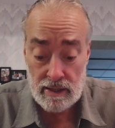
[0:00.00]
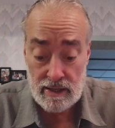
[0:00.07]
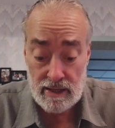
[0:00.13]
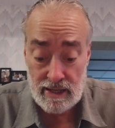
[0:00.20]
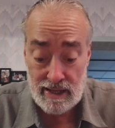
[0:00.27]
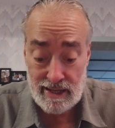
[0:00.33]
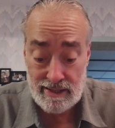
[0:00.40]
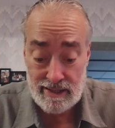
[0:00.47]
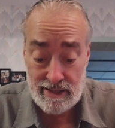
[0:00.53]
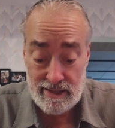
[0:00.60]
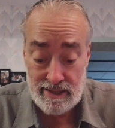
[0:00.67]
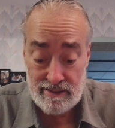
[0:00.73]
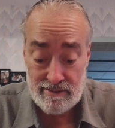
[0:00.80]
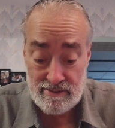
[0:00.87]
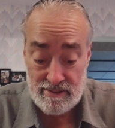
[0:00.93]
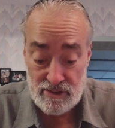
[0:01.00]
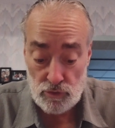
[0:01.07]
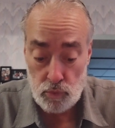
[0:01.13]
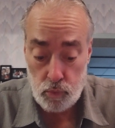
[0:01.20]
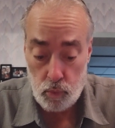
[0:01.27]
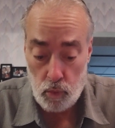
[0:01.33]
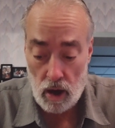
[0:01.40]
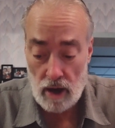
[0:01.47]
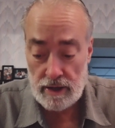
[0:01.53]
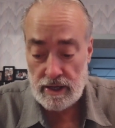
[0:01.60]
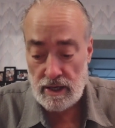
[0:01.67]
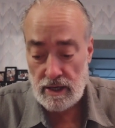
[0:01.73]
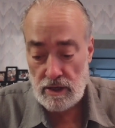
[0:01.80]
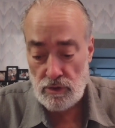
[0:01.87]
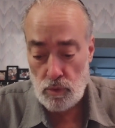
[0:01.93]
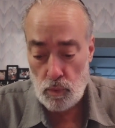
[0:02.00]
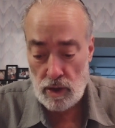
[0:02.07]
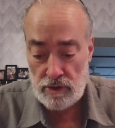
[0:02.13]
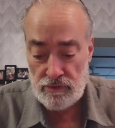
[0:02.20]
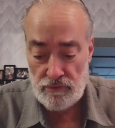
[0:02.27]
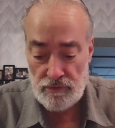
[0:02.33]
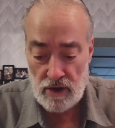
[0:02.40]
It is this walking in the ways